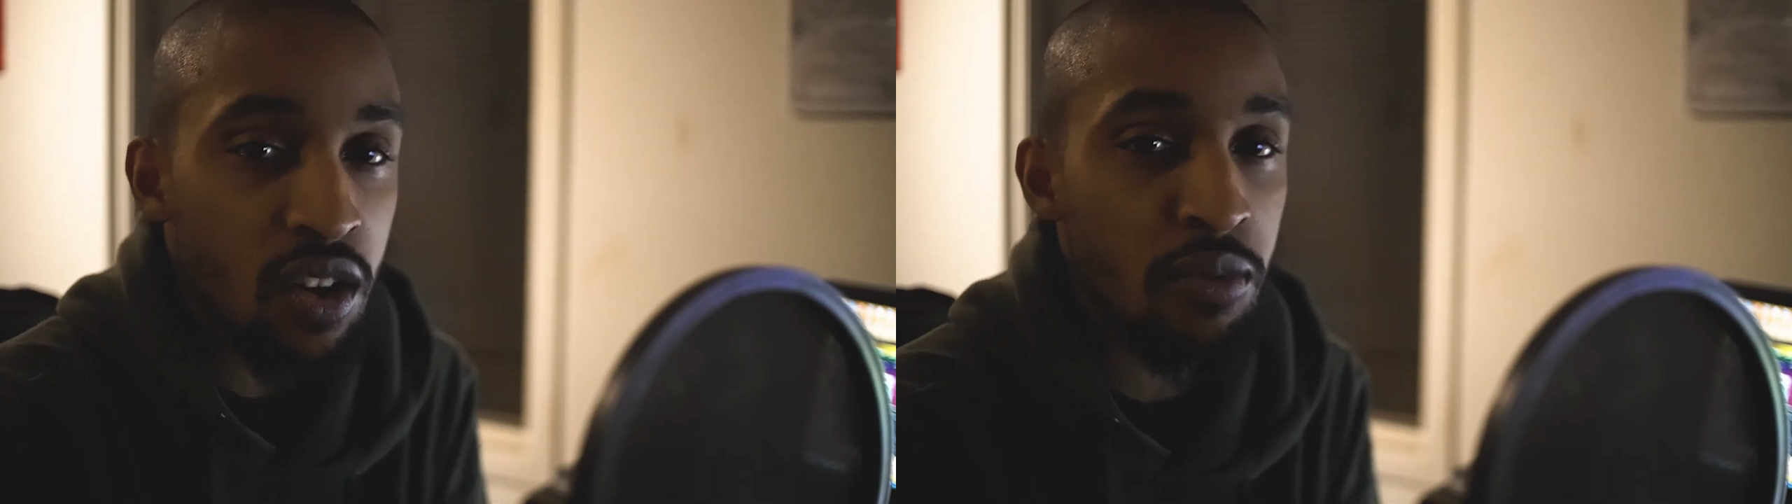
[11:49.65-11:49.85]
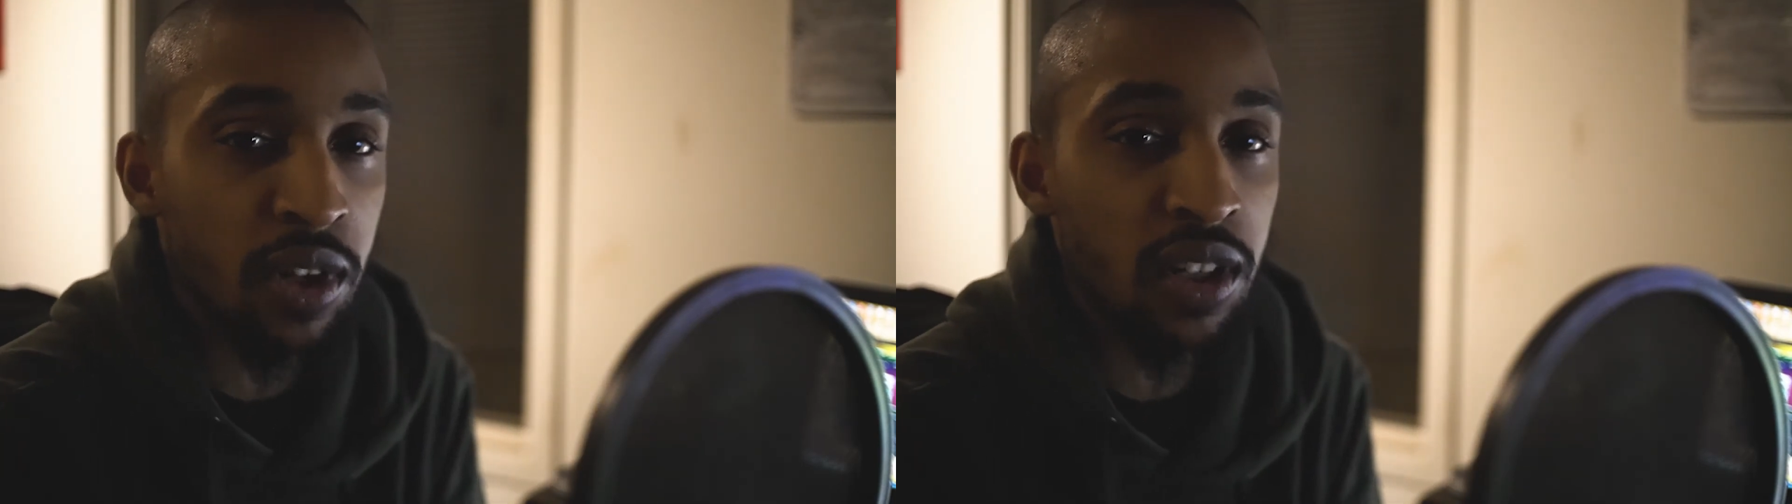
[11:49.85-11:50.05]

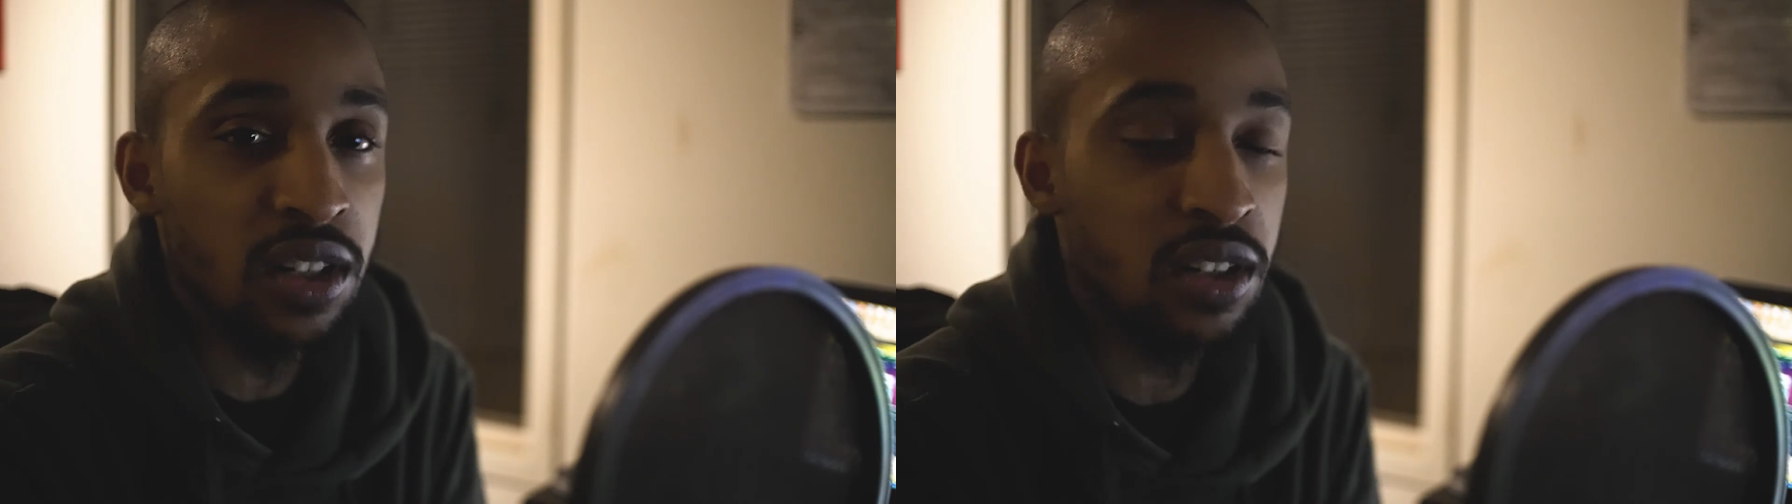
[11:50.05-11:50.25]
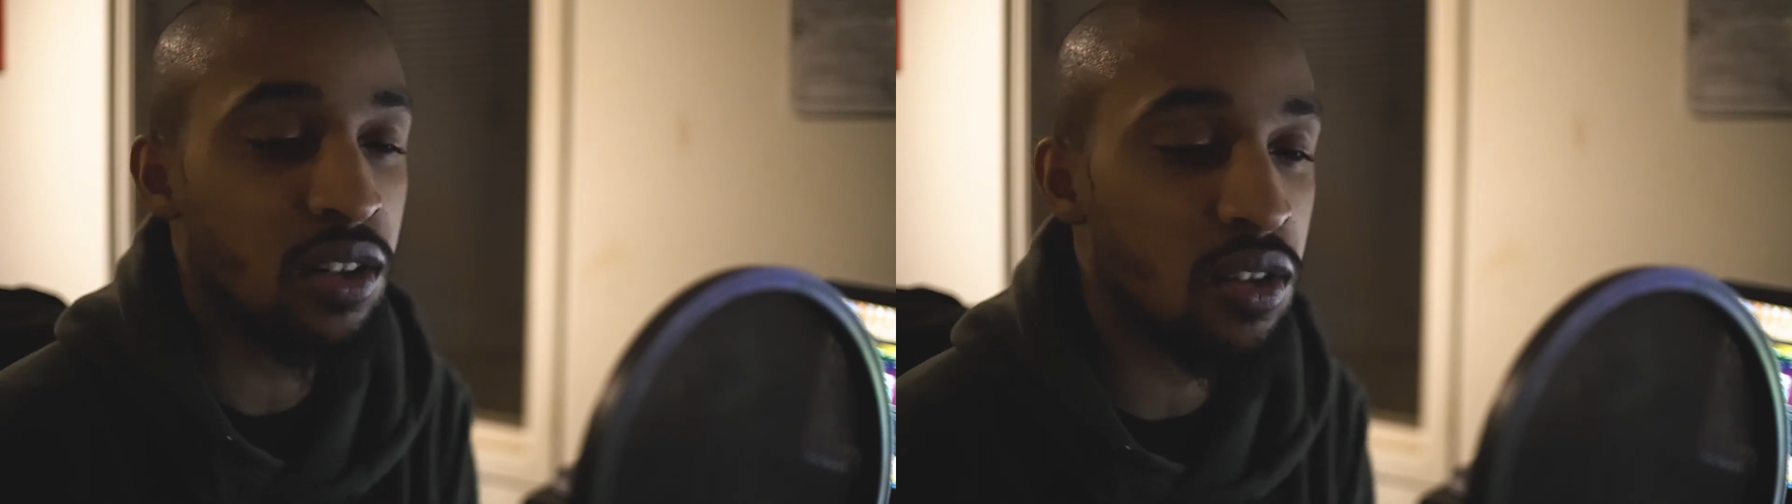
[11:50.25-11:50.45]
about it
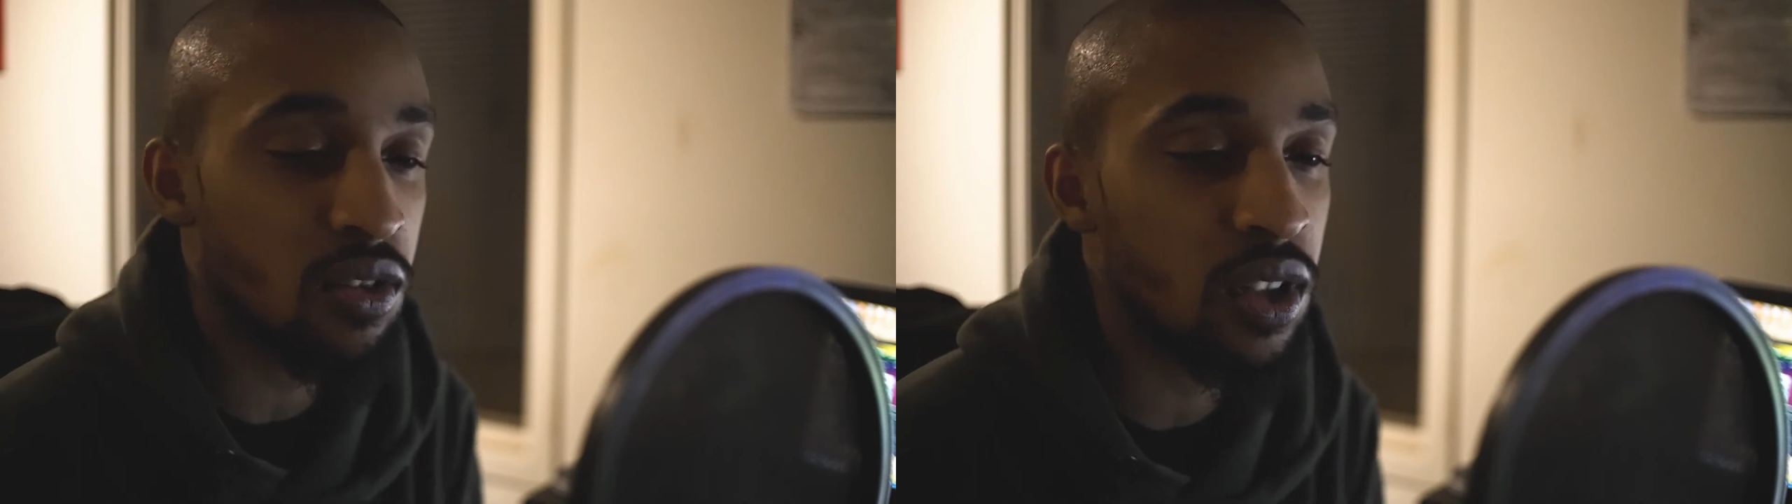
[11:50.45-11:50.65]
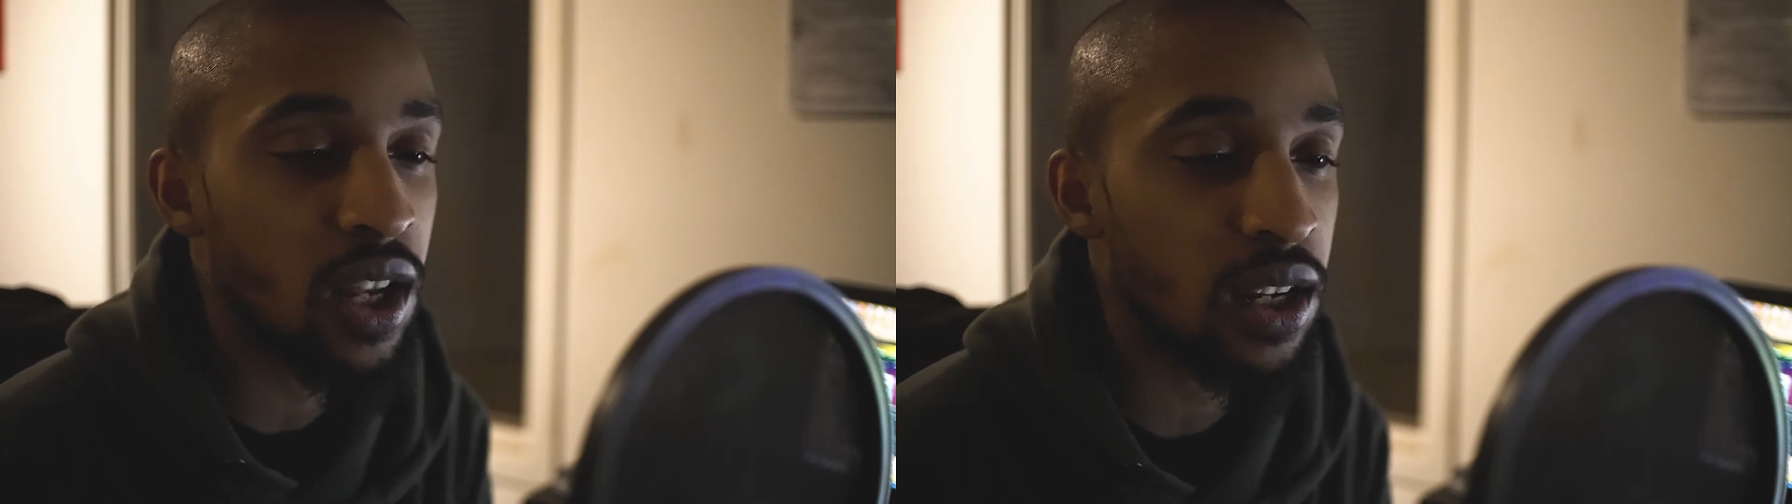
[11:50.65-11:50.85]
the
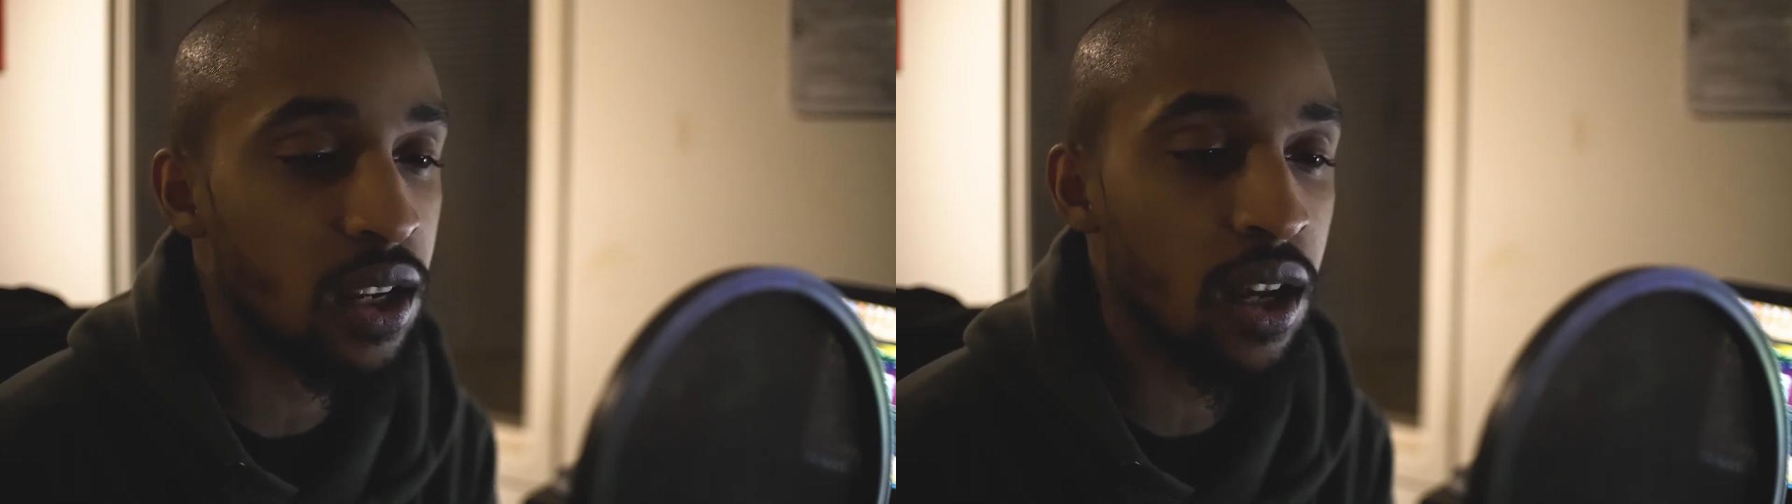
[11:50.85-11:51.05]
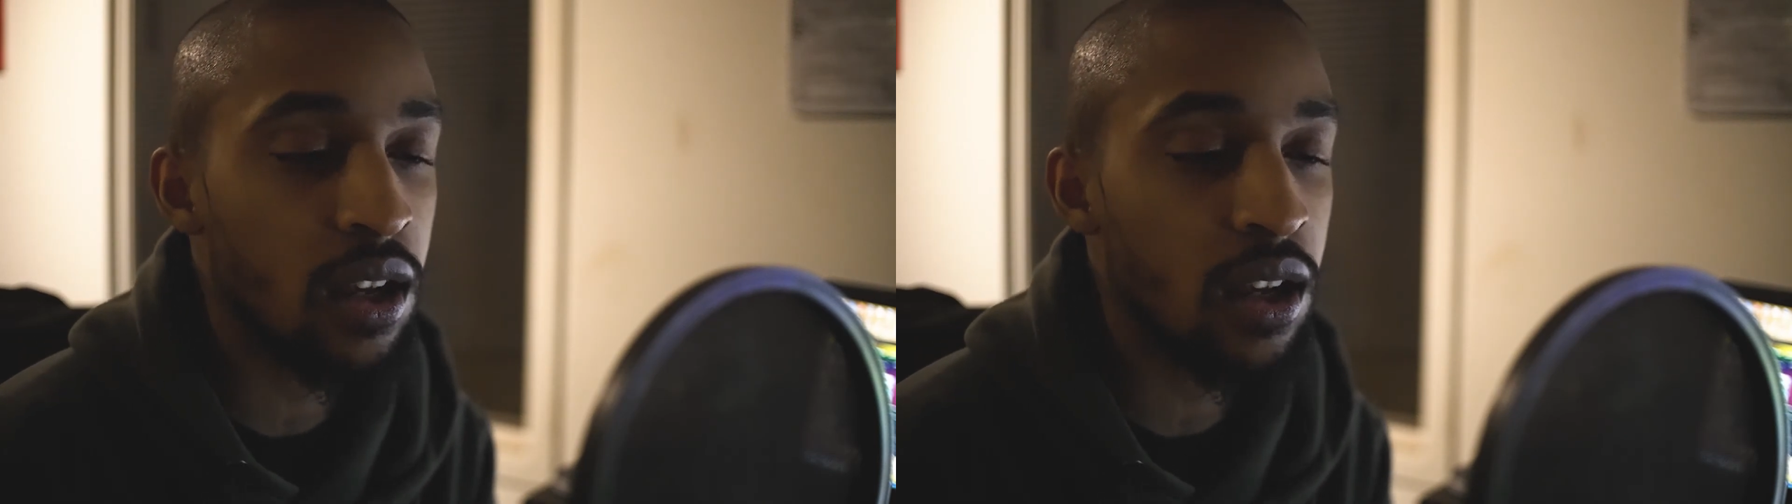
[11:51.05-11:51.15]
whole, like,